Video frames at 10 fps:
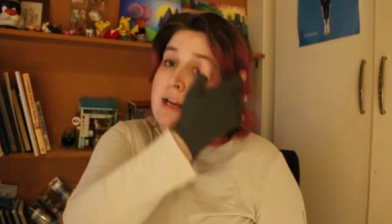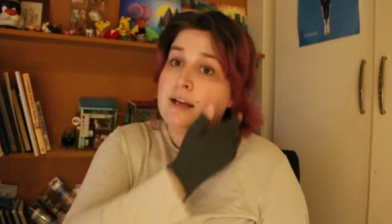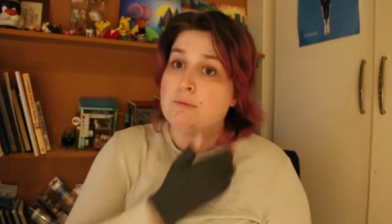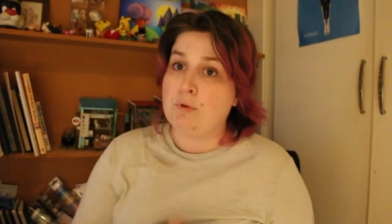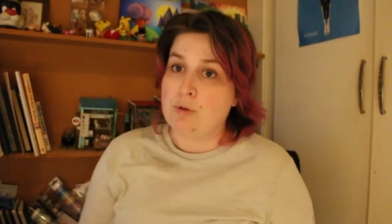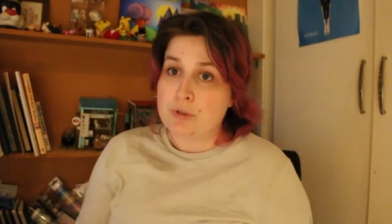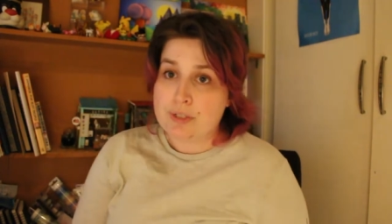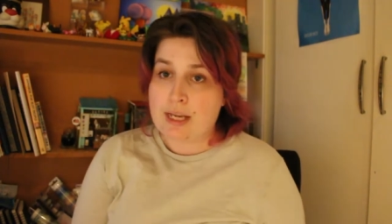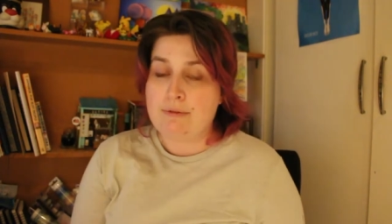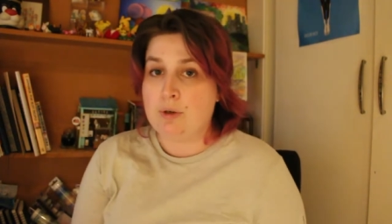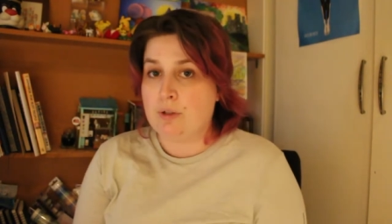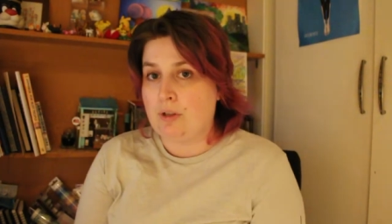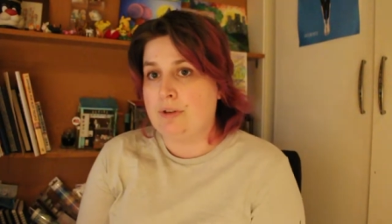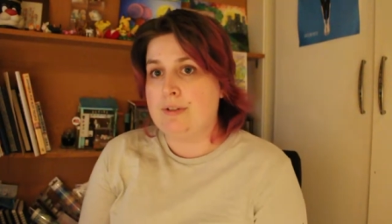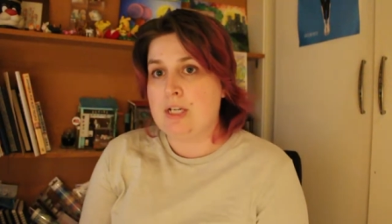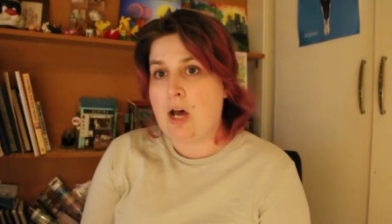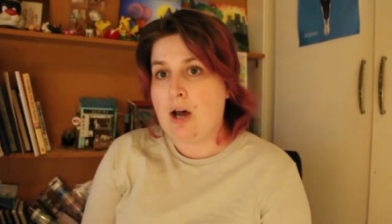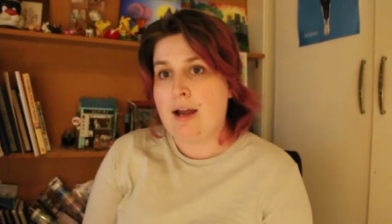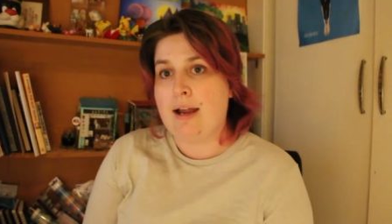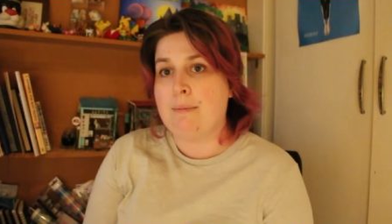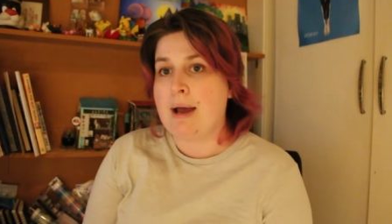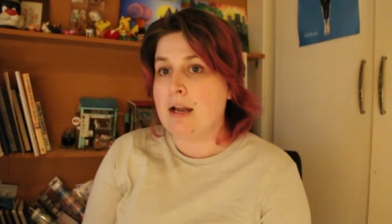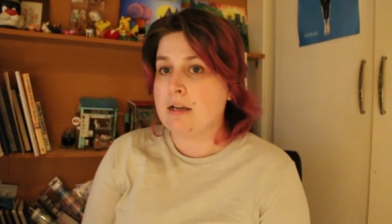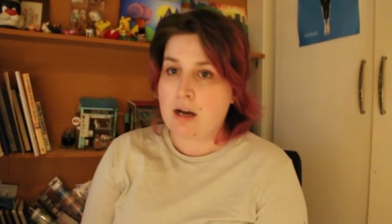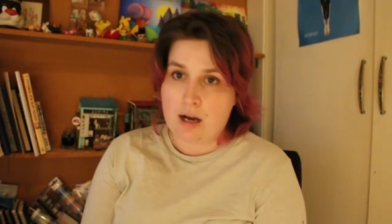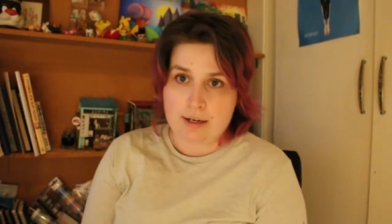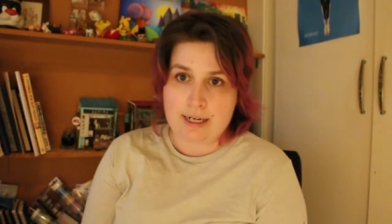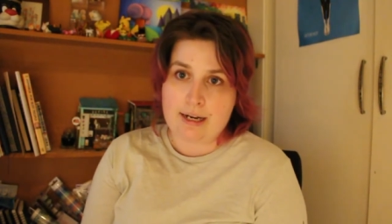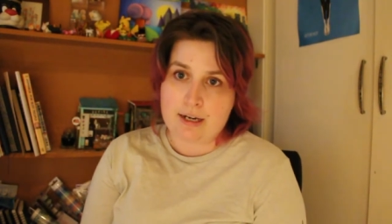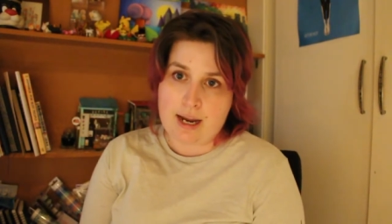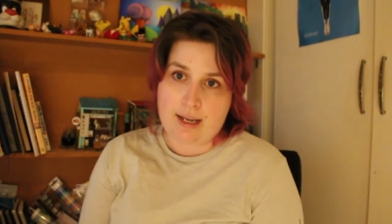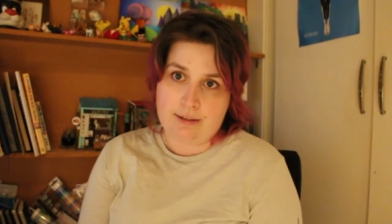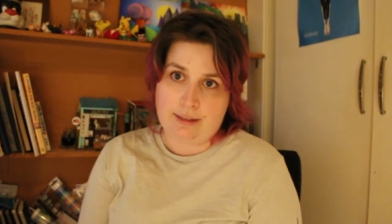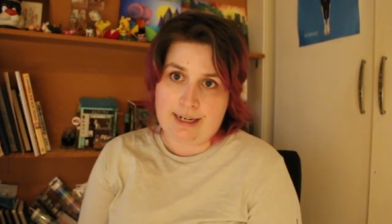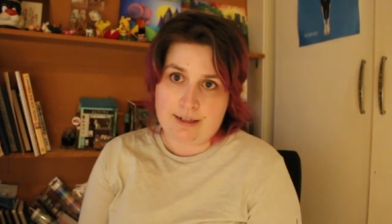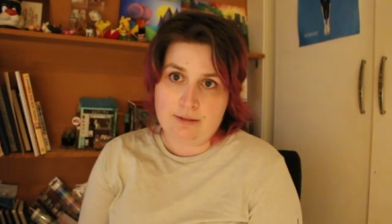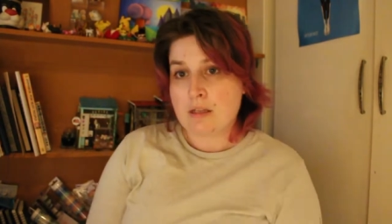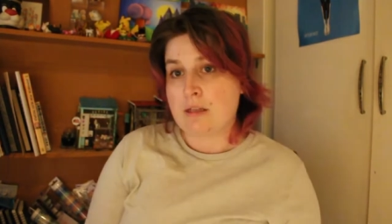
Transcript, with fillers: it will save you a lot of time and heartache eh, later.